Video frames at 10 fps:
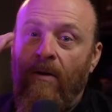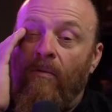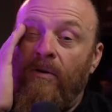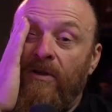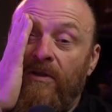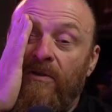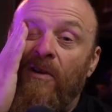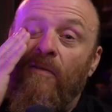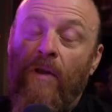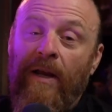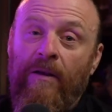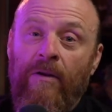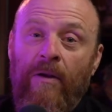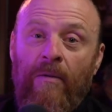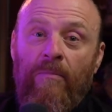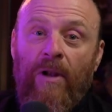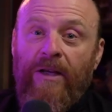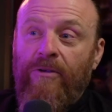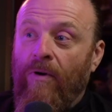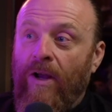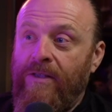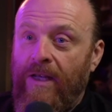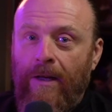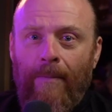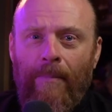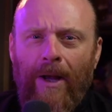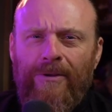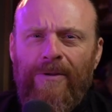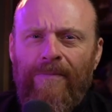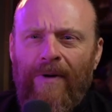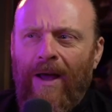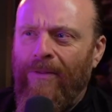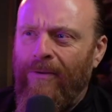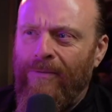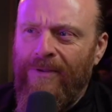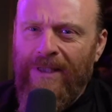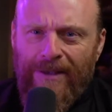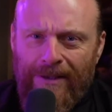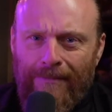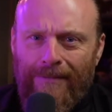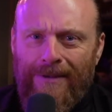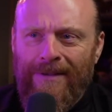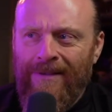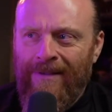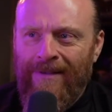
which is sort of like plagiarizing a bunch of other systems.